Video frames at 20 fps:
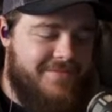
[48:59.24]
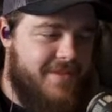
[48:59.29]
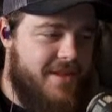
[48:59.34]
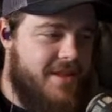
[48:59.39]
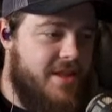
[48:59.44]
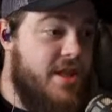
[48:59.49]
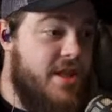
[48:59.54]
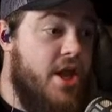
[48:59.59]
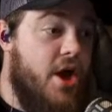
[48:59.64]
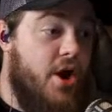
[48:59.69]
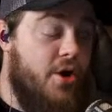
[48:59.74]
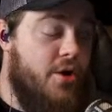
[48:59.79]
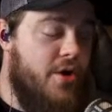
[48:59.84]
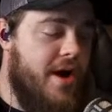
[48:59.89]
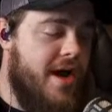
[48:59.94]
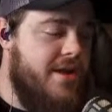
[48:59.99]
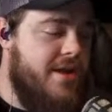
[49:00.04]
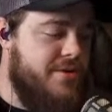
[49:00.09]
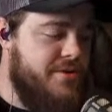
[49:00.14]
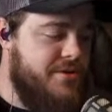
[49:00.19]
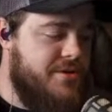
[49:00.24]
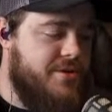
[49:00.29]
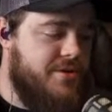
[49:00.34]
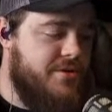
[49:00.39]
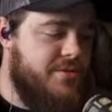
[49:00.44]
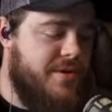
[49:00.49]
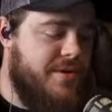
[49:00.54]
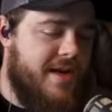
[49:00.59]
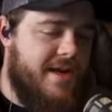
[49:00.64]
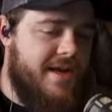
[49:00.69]
No, I used
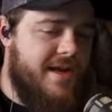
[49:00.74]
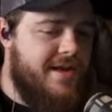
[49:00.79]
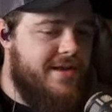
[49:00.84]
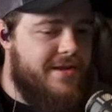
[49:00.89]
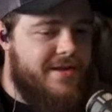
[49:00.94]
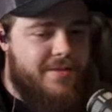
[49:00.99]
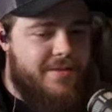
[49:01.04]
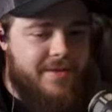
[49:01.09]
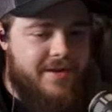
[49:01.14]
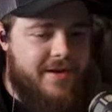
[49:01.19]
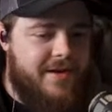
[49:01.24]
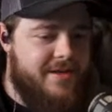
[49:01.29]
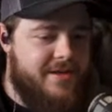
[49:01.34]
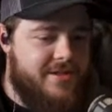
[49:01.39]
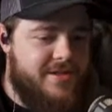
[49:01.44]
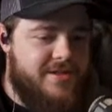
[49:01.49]
to, but I mean, I